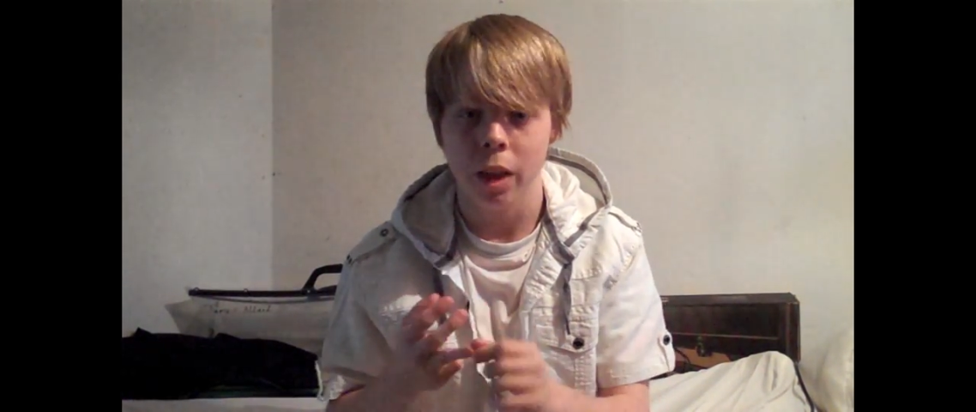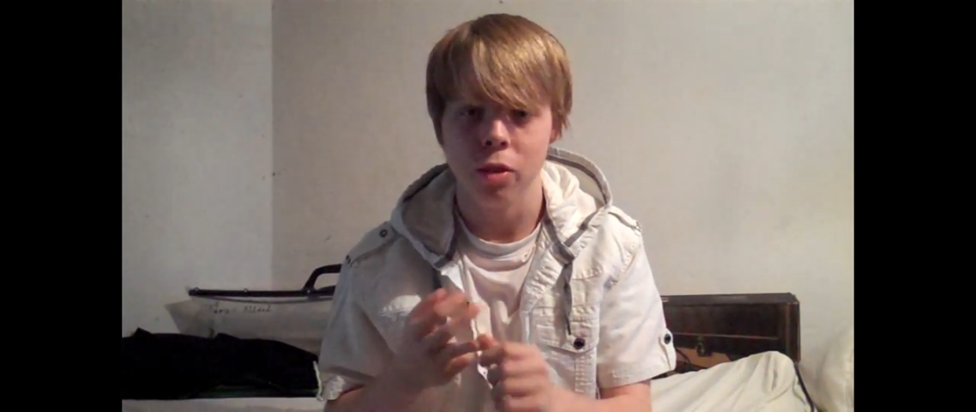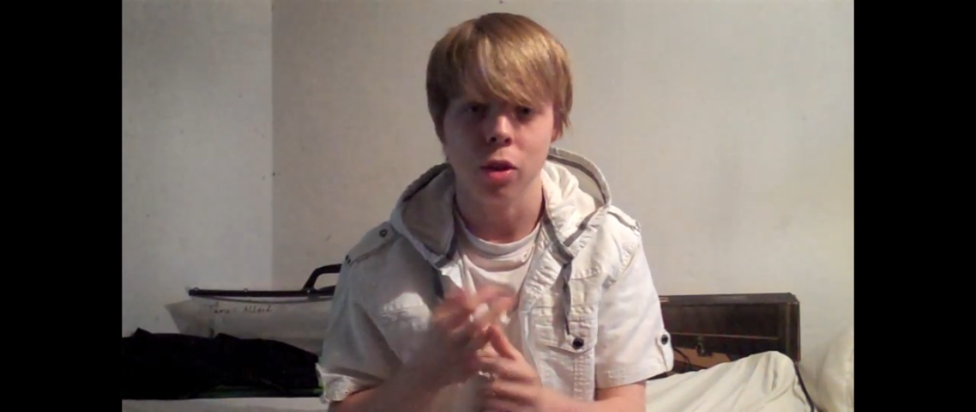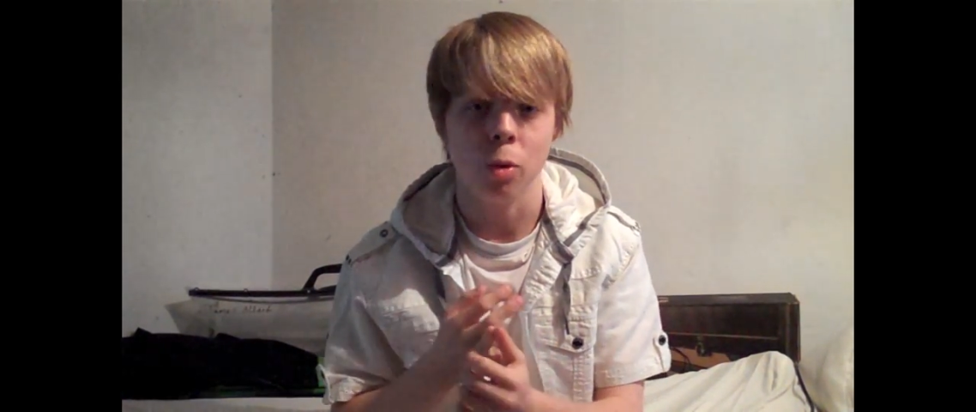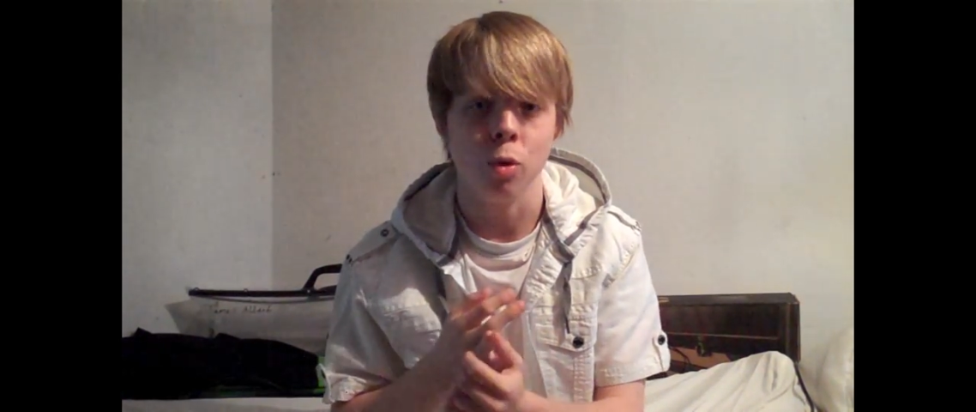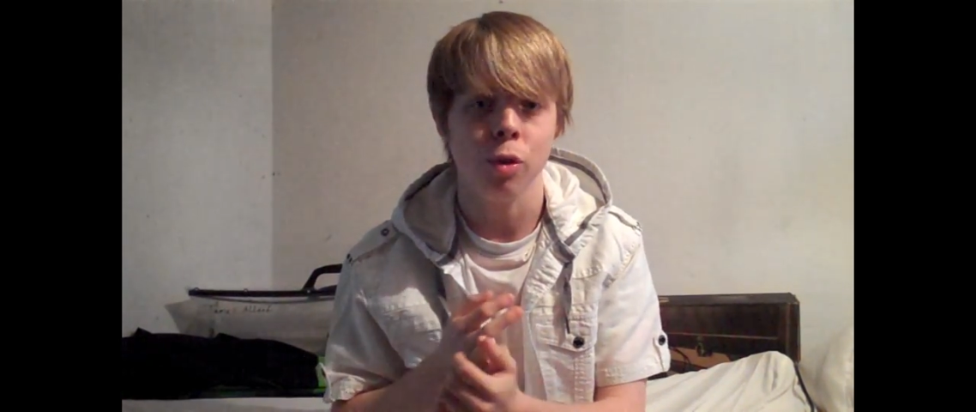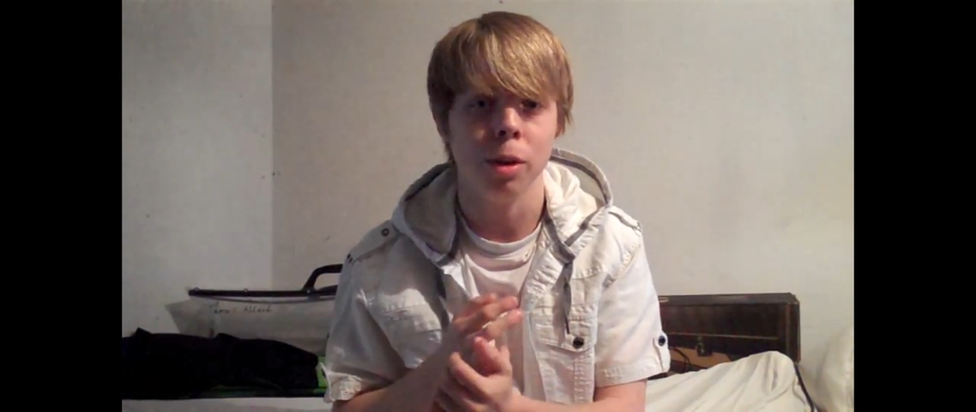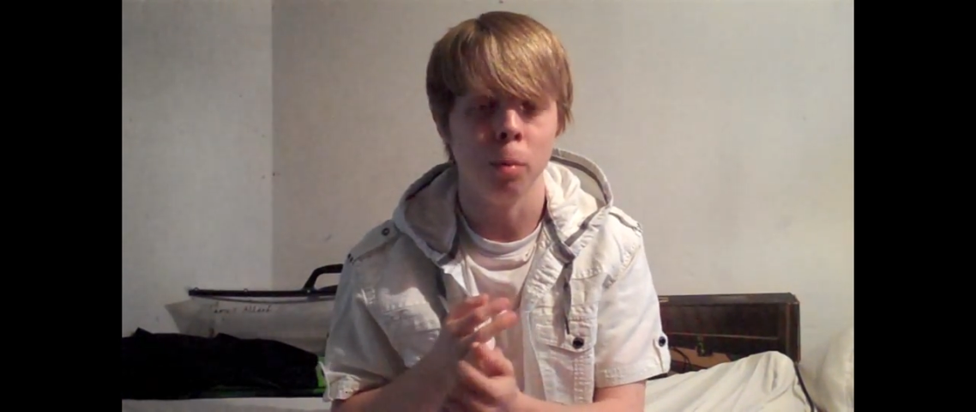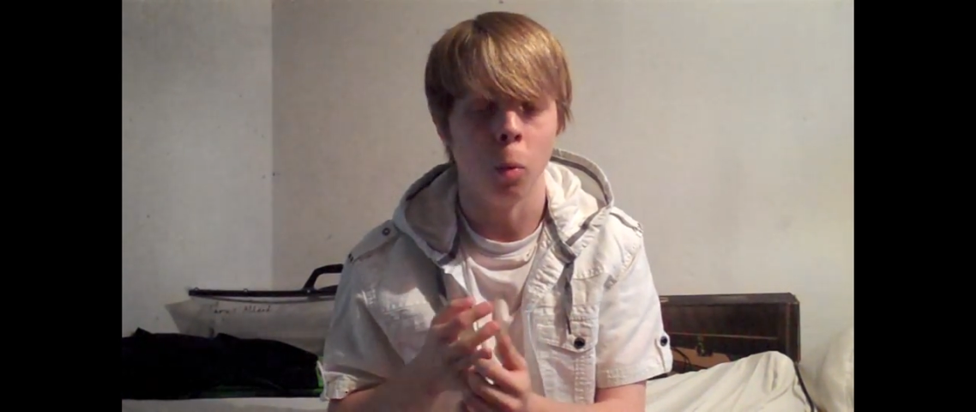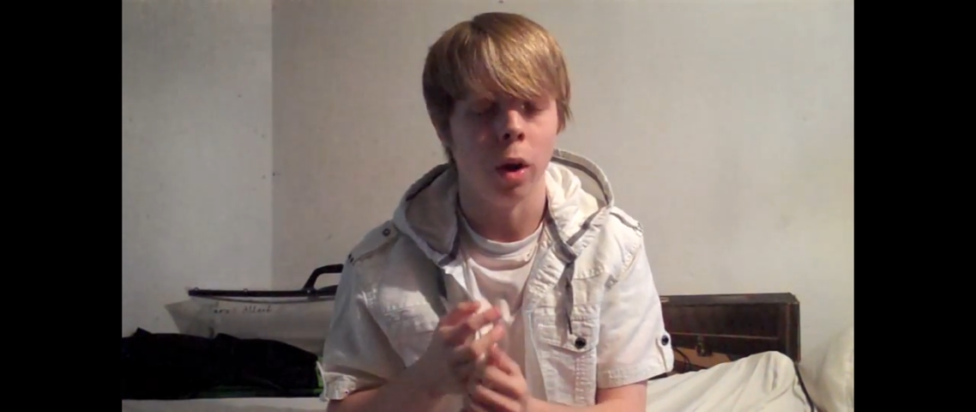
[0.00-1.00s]
So, choice
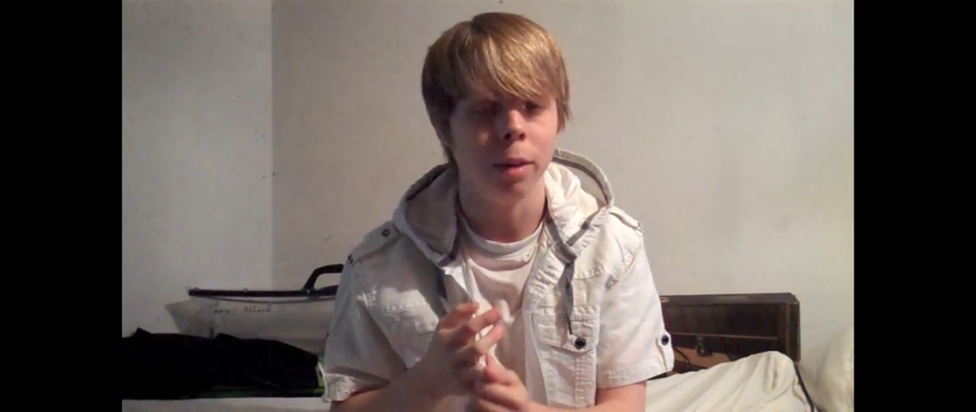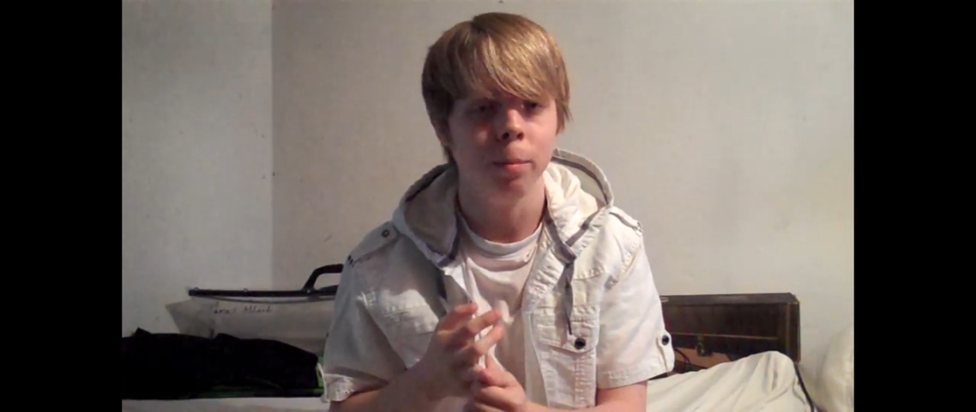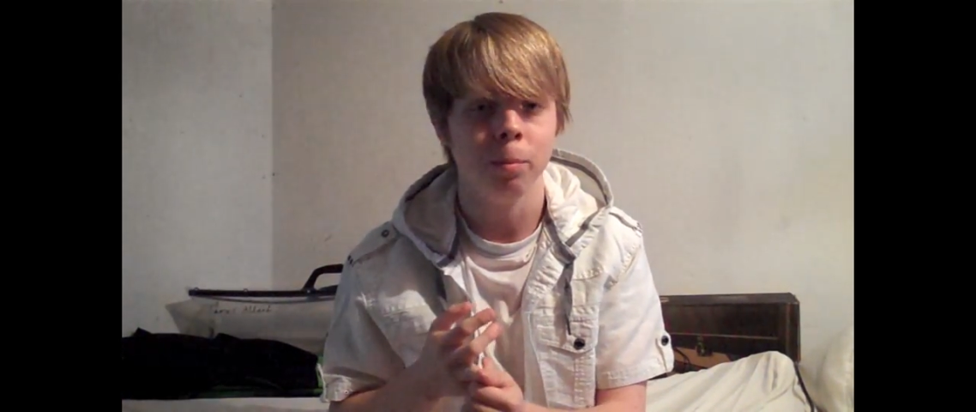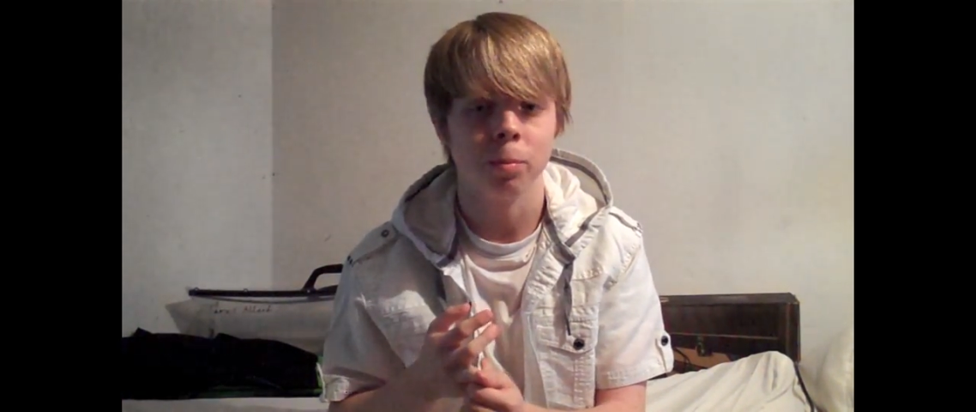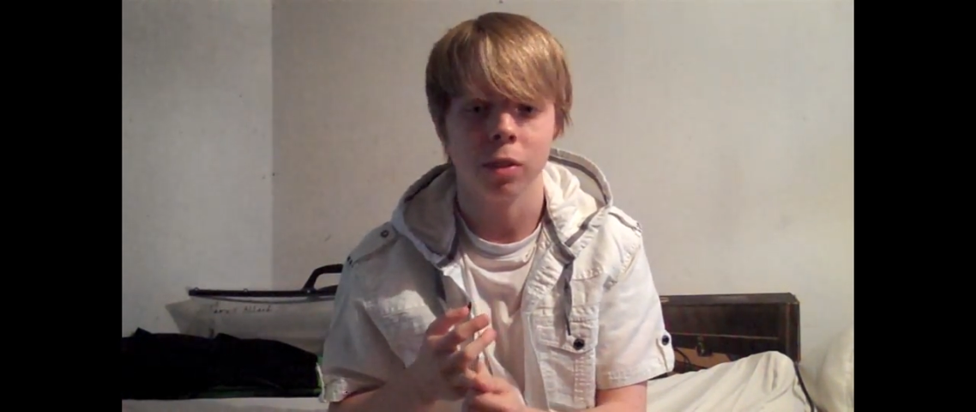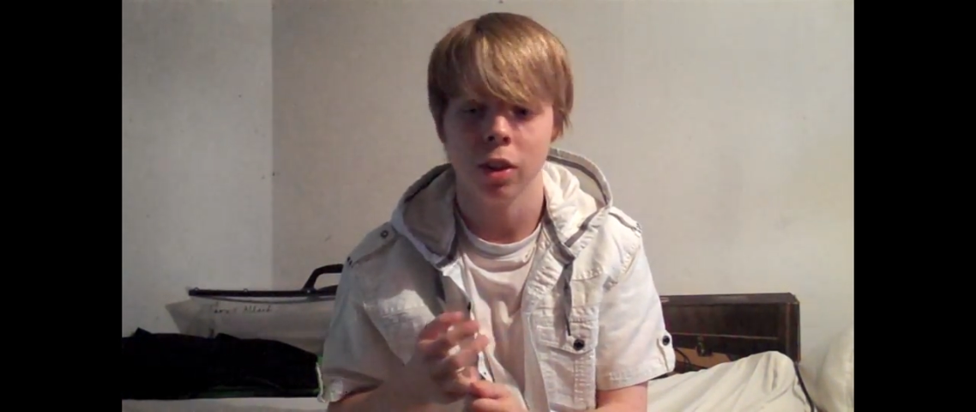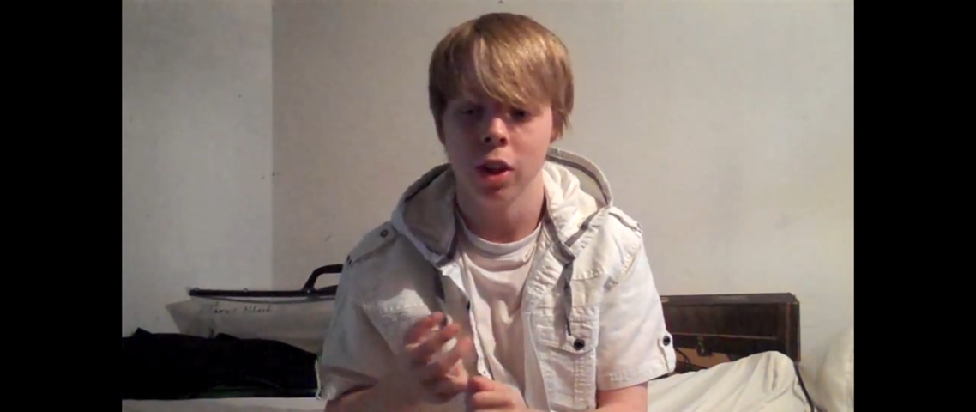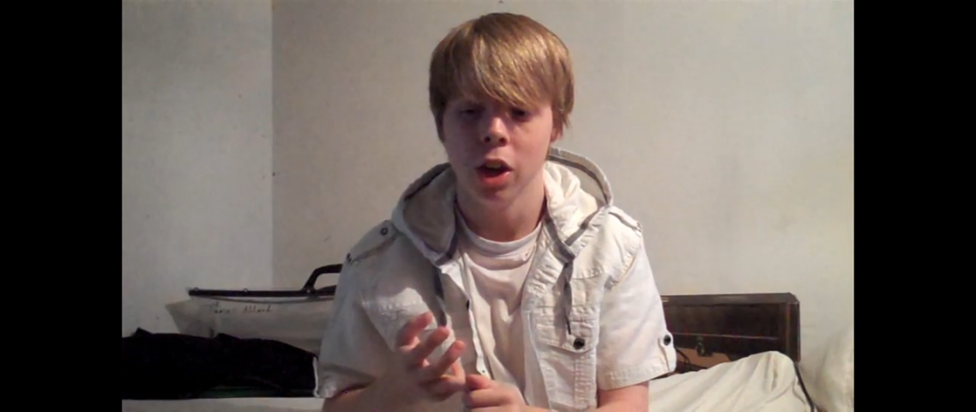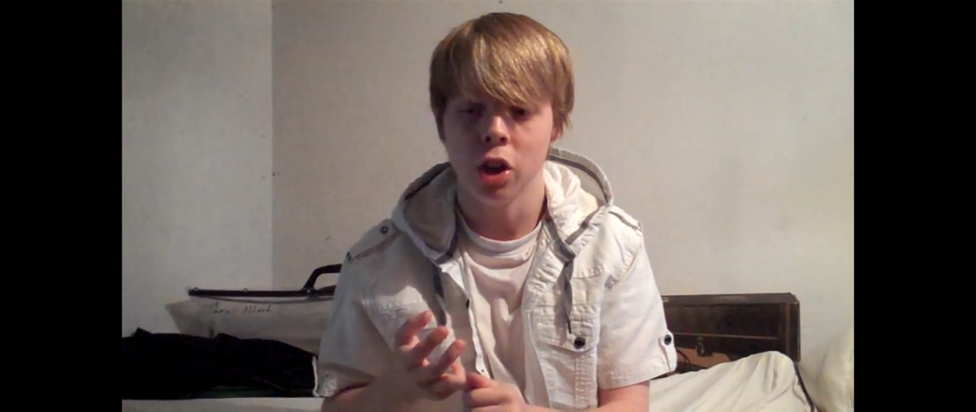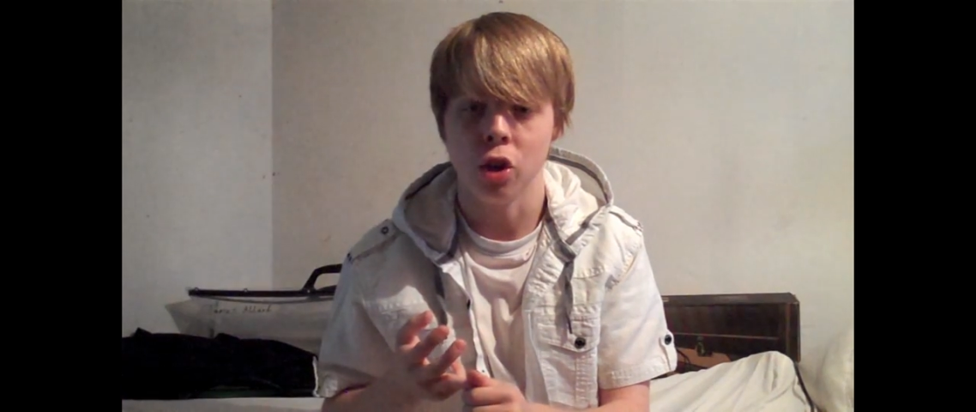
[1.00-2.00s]
number one,
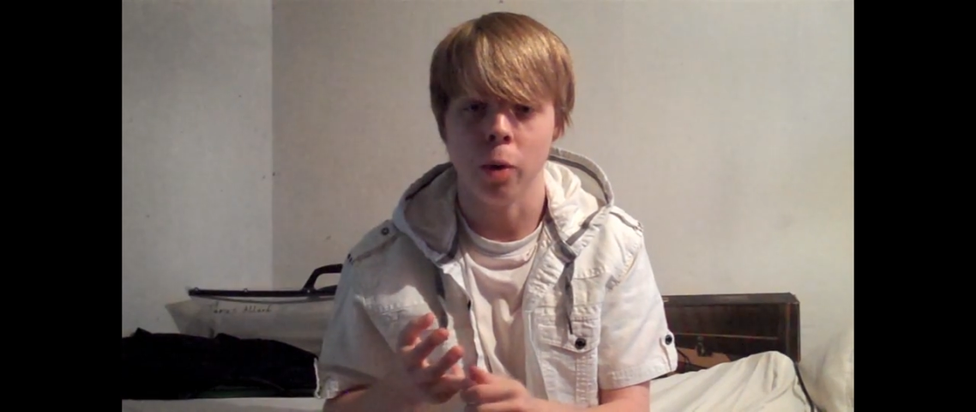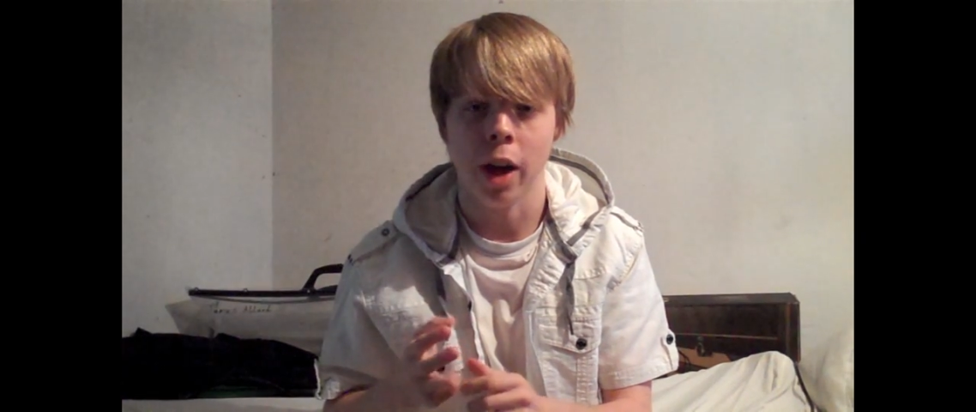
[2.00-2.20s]
you